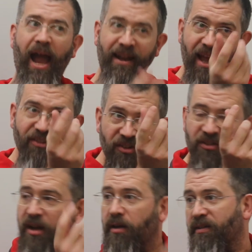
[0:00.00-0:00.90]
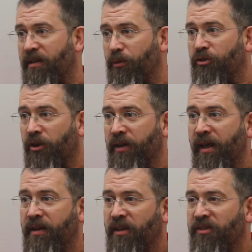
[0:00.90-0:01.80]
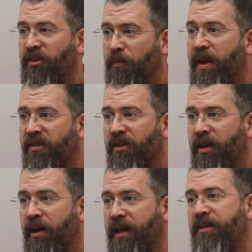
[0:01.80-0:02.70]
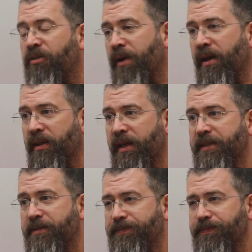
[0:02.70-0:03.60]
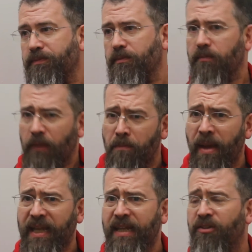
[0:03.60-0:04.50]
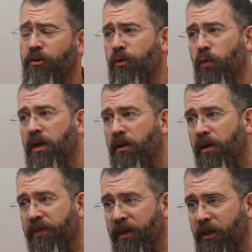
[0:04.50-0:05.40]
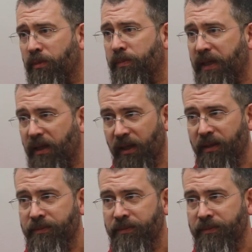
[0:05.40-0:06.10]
and has a target temperature on it and does its best to cut heat around that. Make it do the work rather than a human being.